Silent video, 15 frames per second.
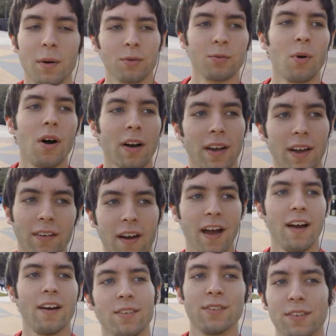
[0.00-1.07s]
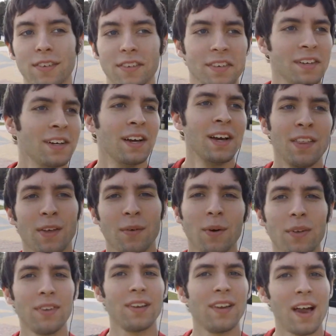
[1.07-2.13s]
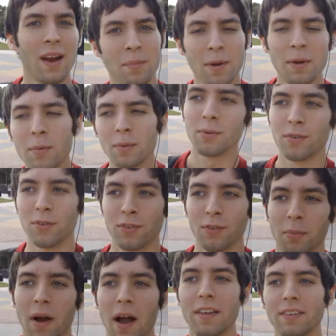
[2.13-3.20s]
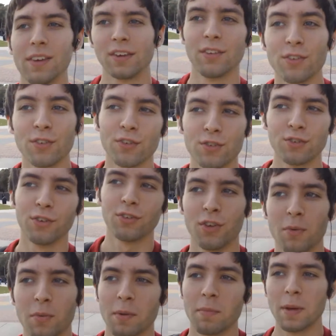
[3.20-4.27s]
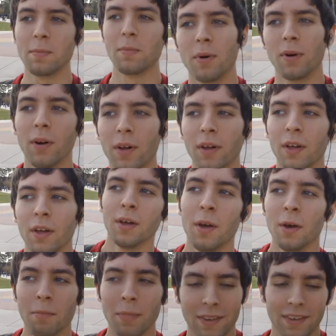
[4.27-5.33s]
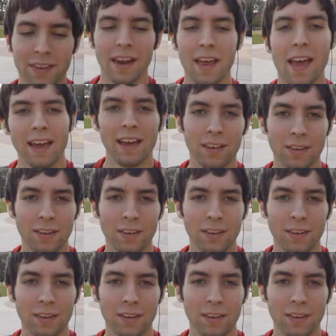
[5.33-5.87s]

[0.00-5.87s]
I was walking around. There wasn't a lot of people, which is surprising because there's usually so many people. But today